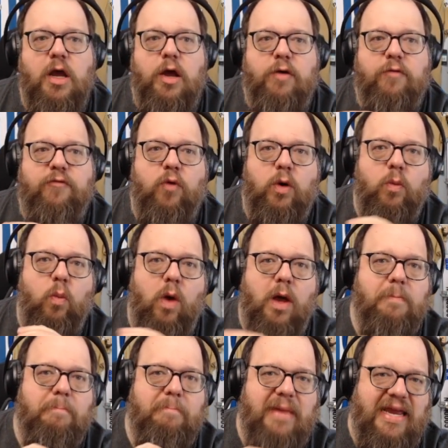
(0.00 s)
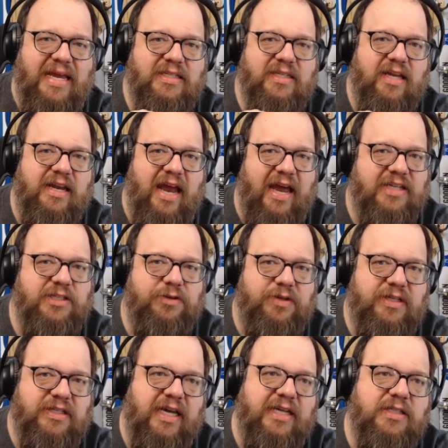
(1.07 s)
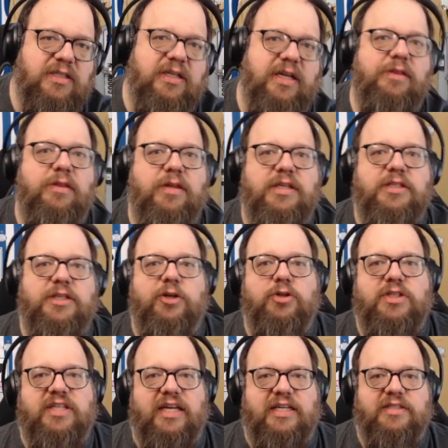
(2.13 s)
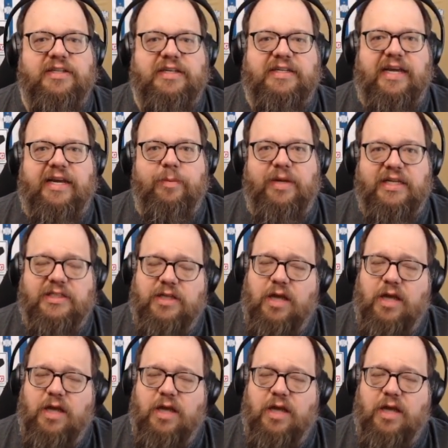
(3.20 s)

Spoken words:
for what makes an excellent test in this year's testing database.